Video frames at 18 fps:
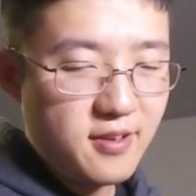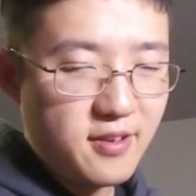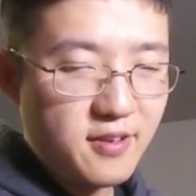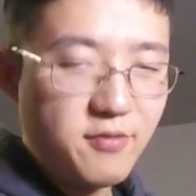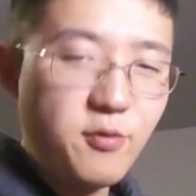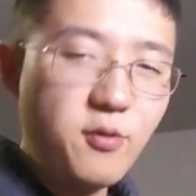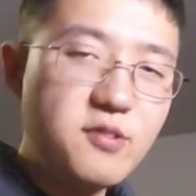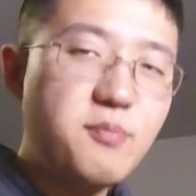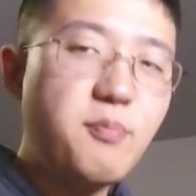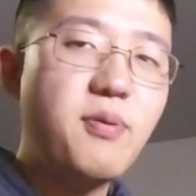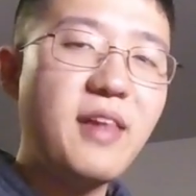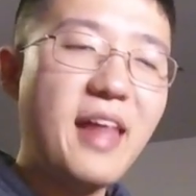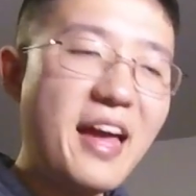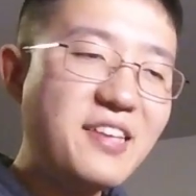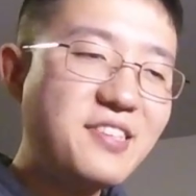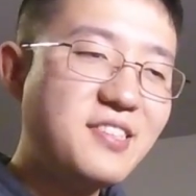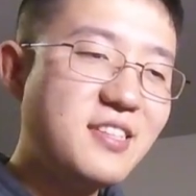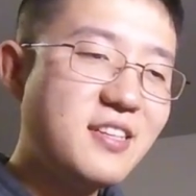If it was
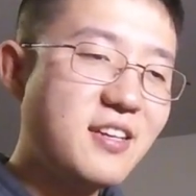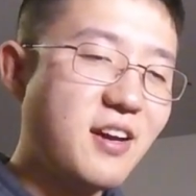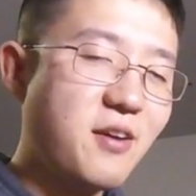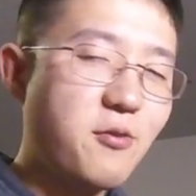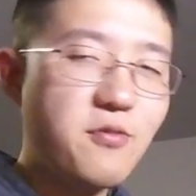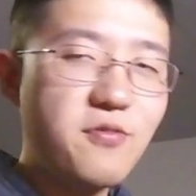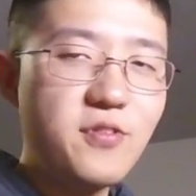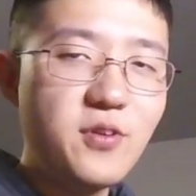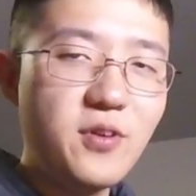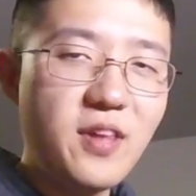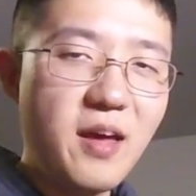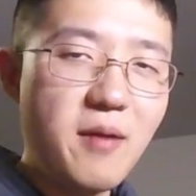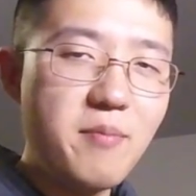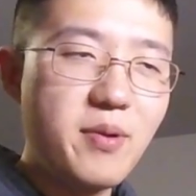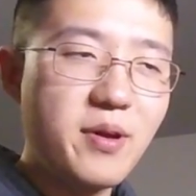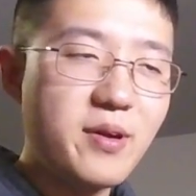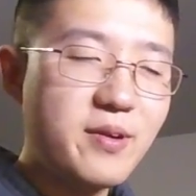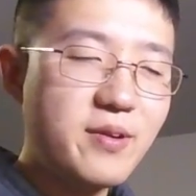plastic, I would feel a
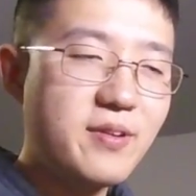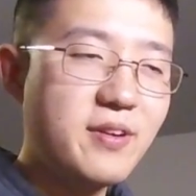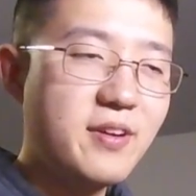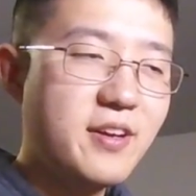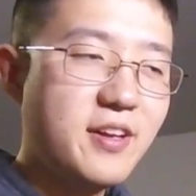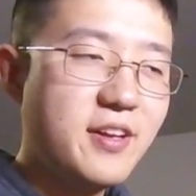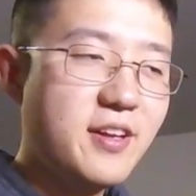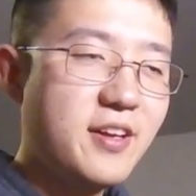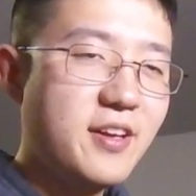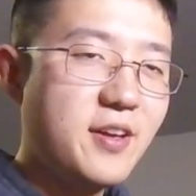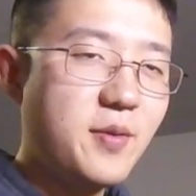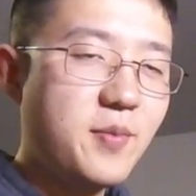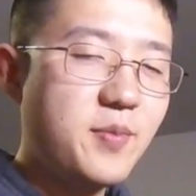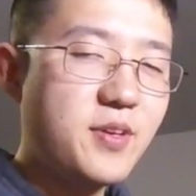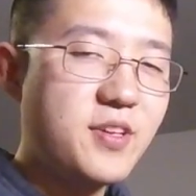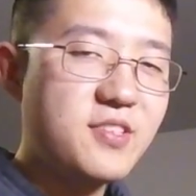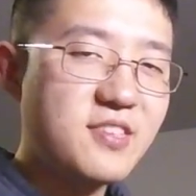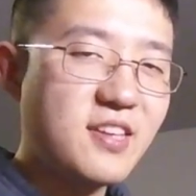lot better,
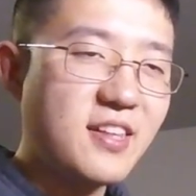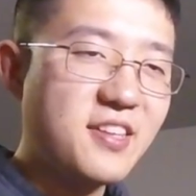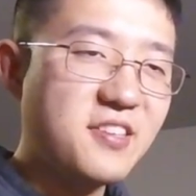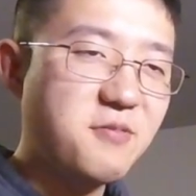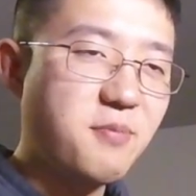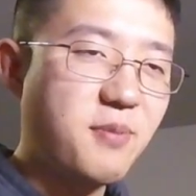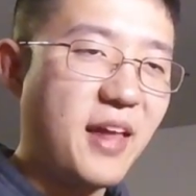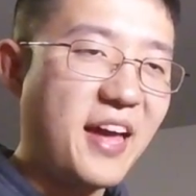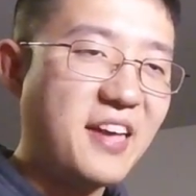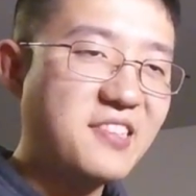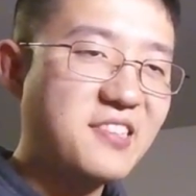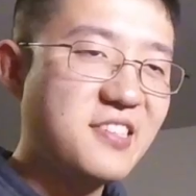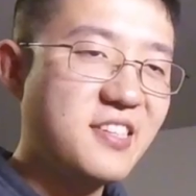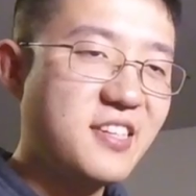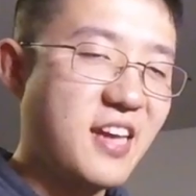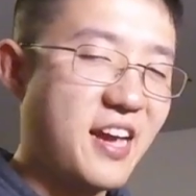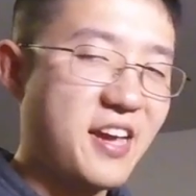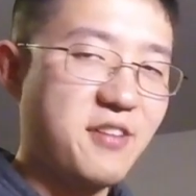because at least
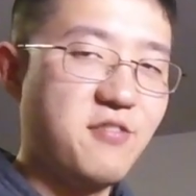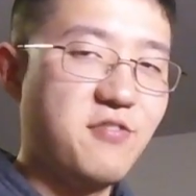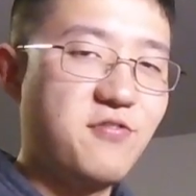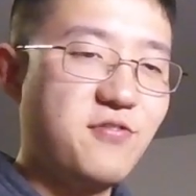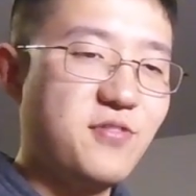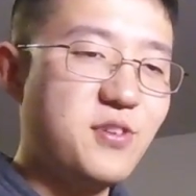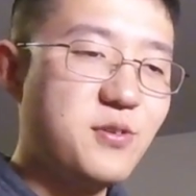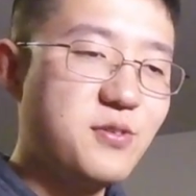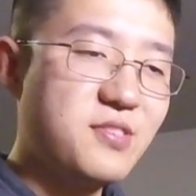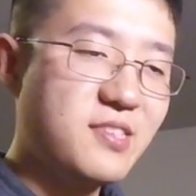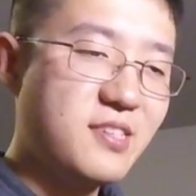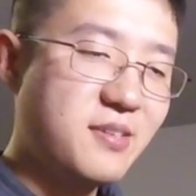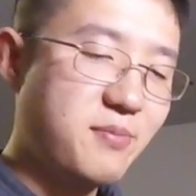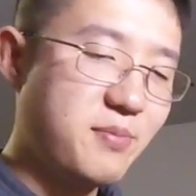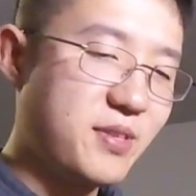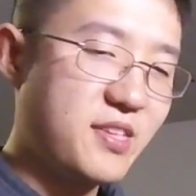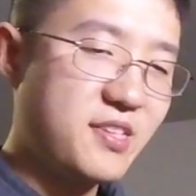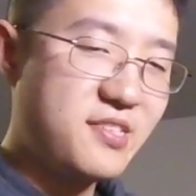plastic, I can fuse
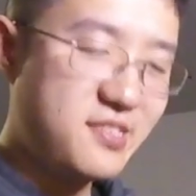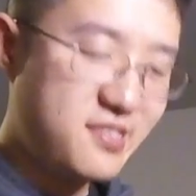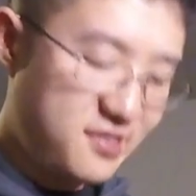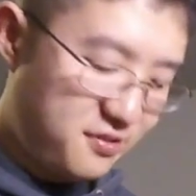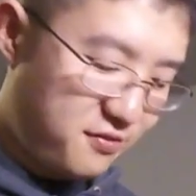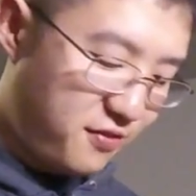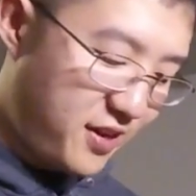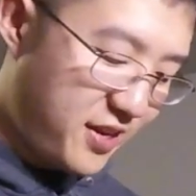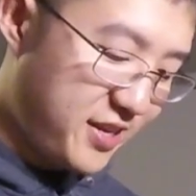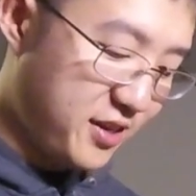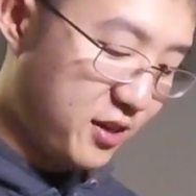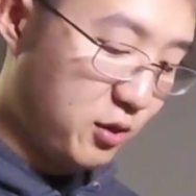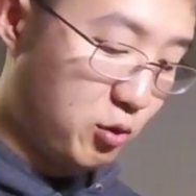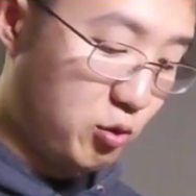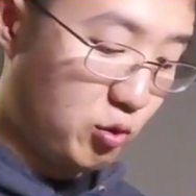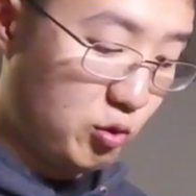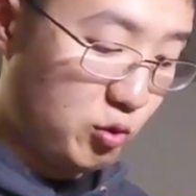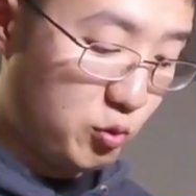it, but this is just fucking
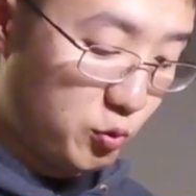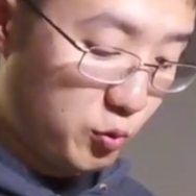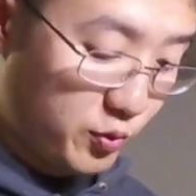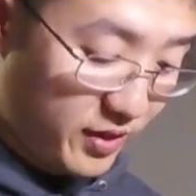glue.